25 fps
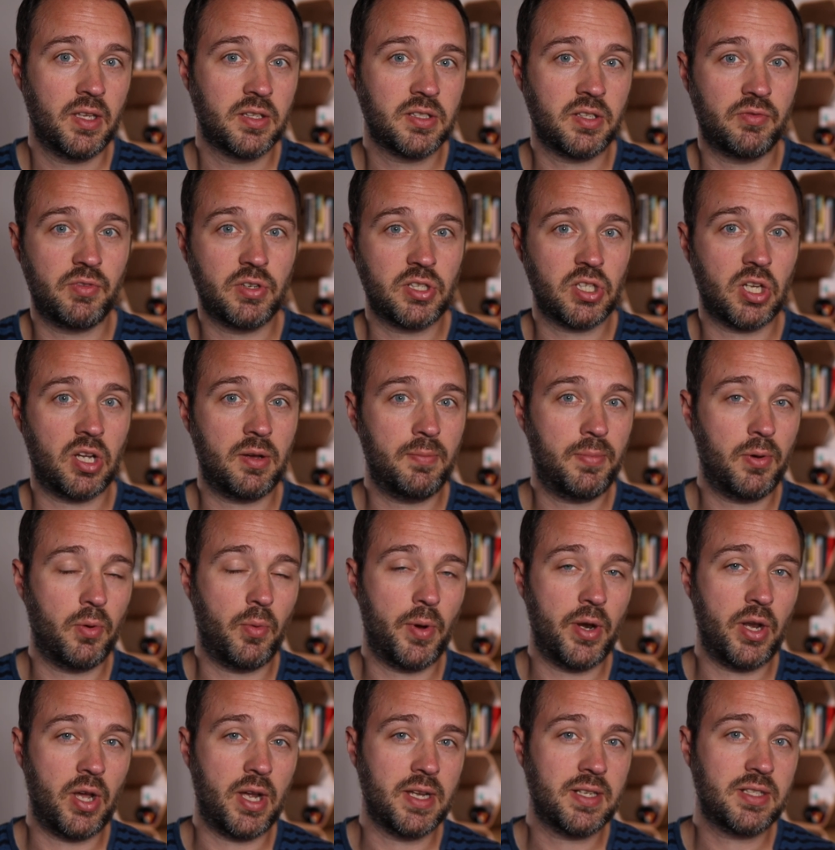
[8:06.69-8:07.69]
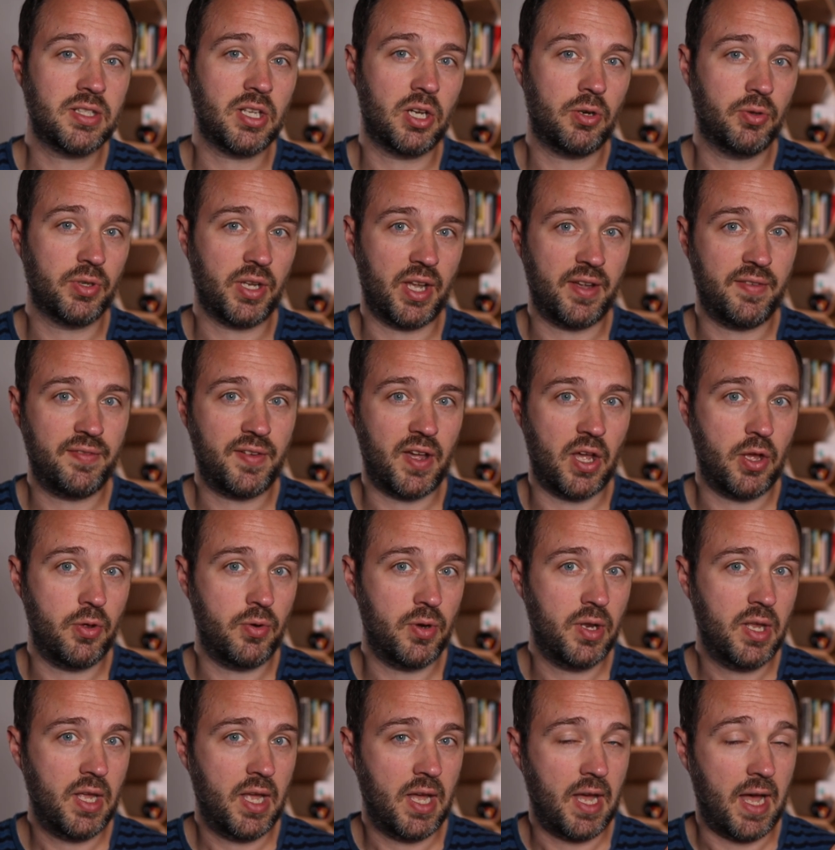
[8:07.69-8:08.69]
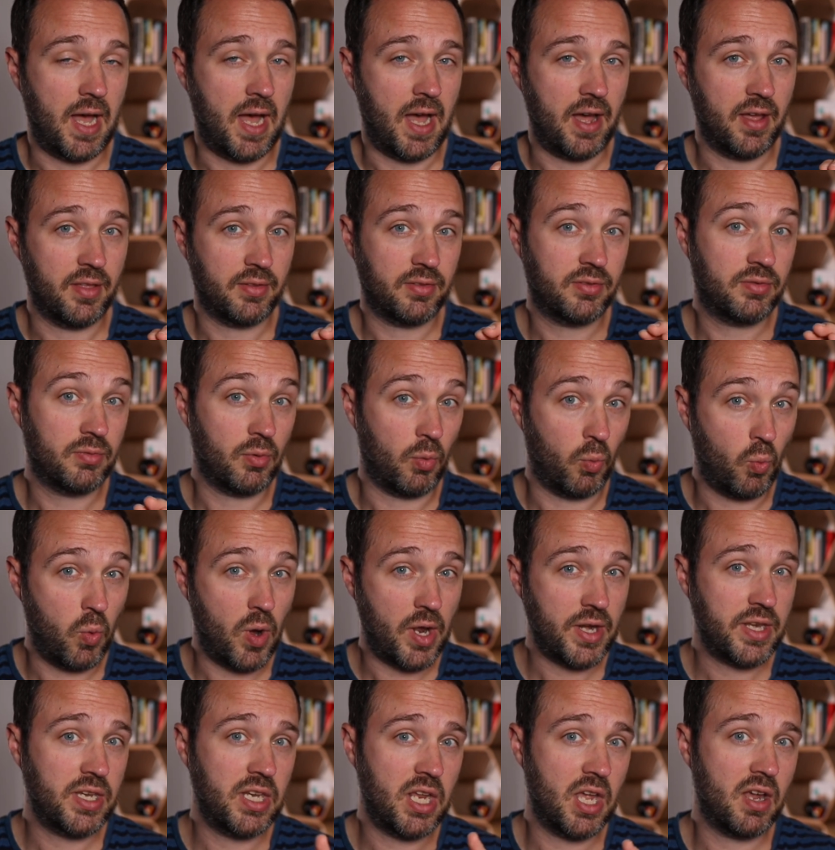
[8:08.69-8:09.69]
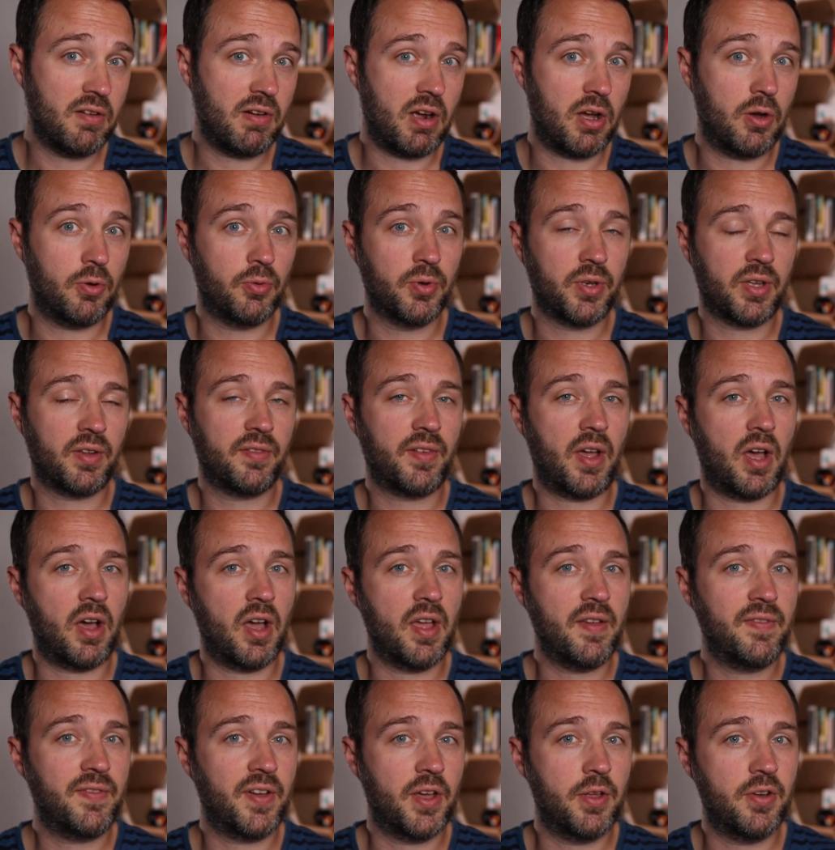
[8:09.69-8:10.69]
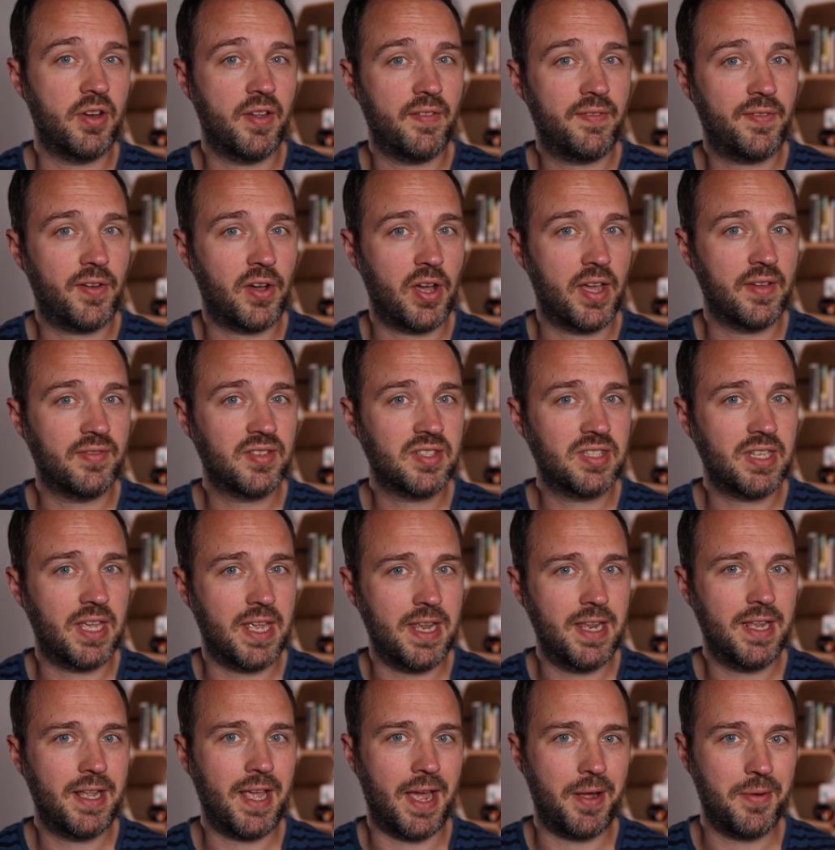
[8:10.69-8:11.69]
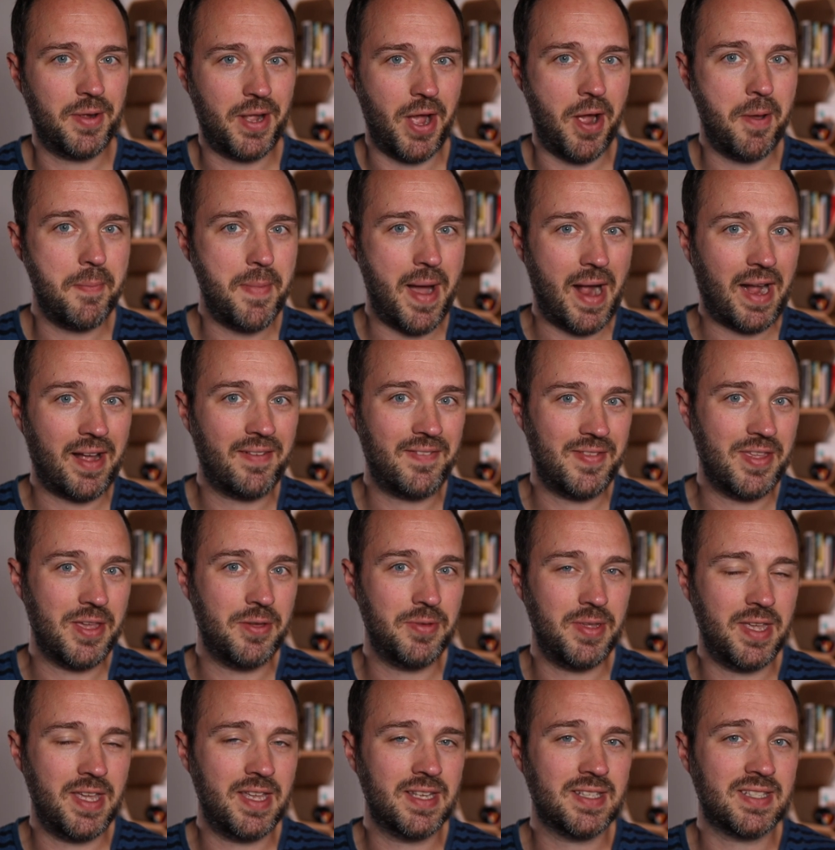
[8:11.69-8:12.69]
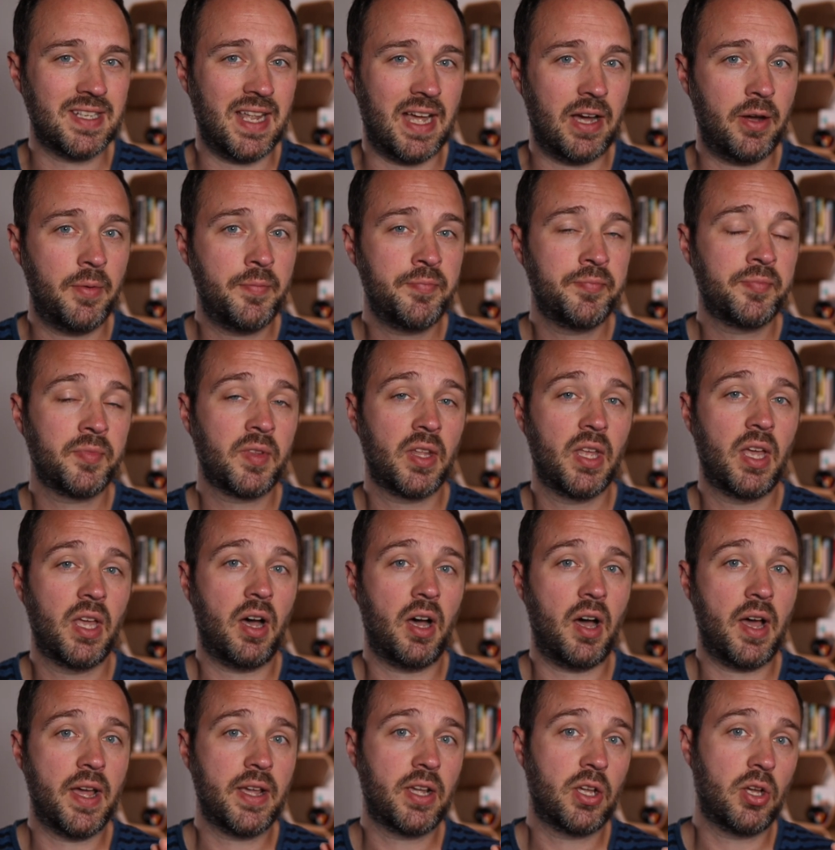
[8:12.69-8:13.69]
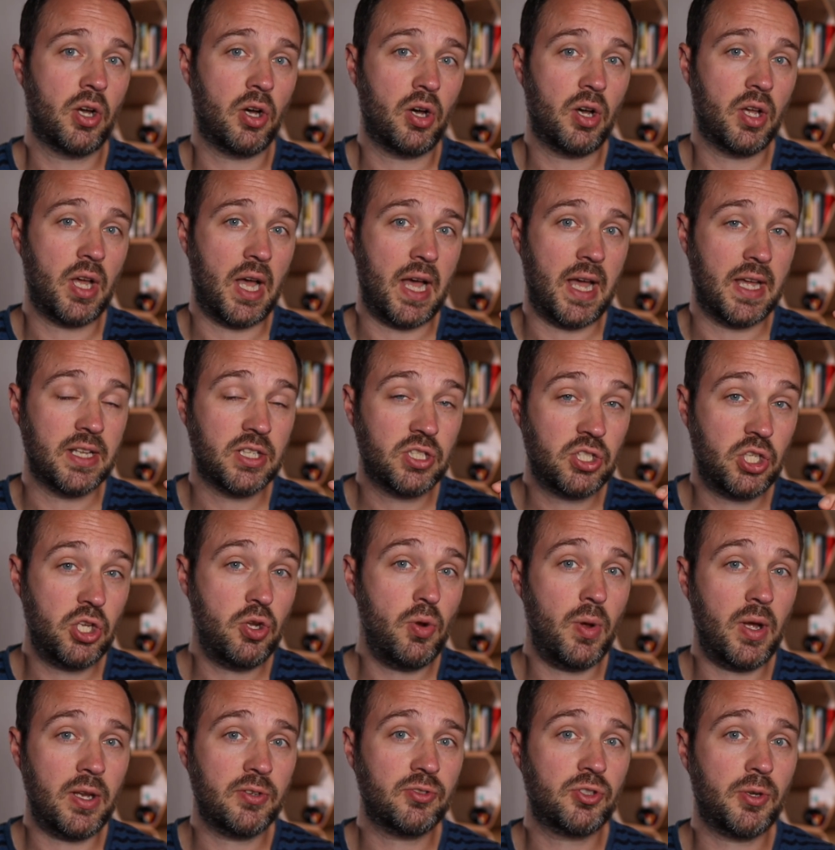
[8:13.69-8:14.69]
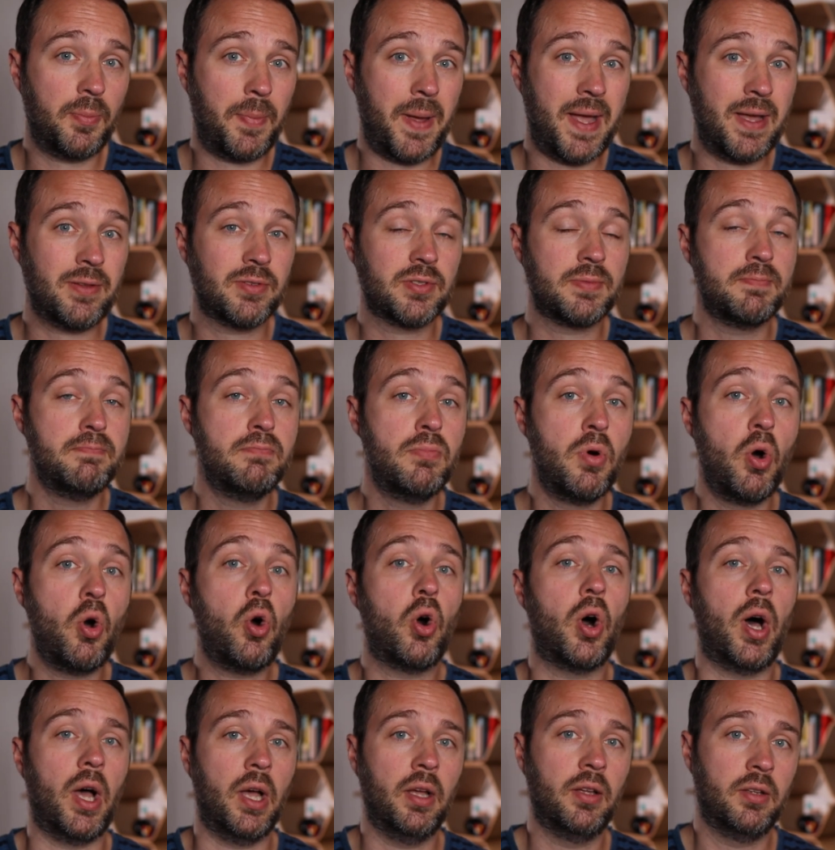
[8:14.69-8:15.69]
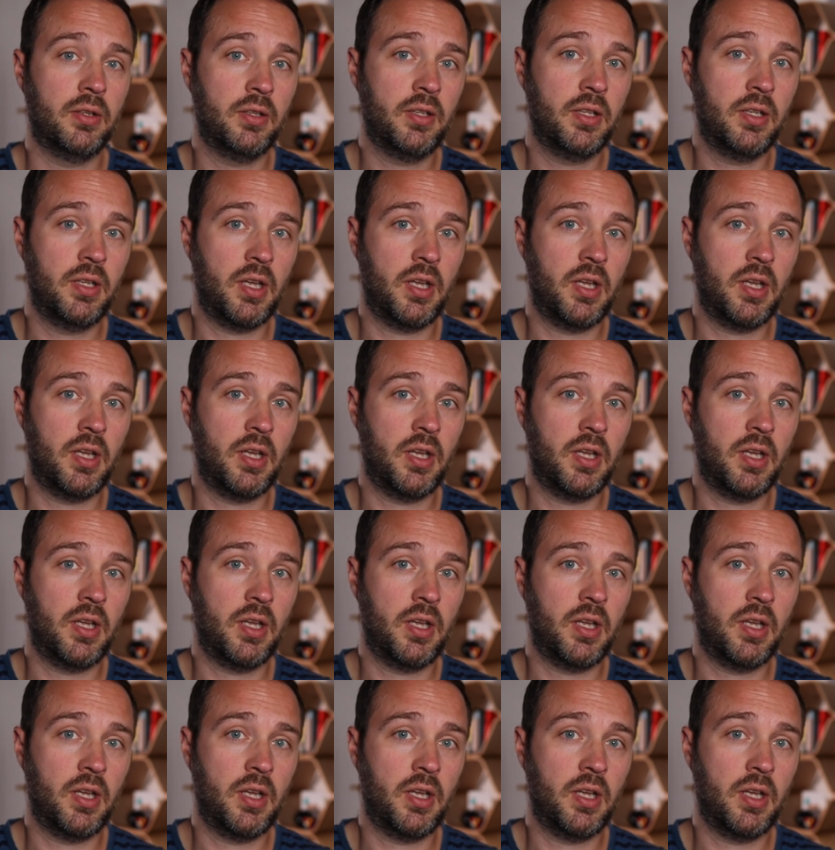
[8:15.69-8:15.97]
So for example, when I sold a phone, a one-year-old iPhone 5C, okay, going back a few years now, I got £200 more.